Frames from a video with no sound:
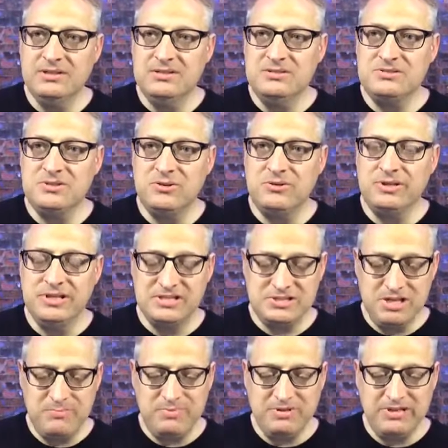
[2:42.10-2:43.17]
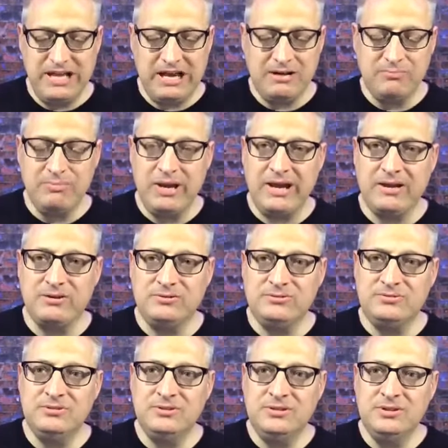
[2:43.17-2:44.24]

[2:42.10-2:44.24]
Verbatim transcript: So, in this up and down battle,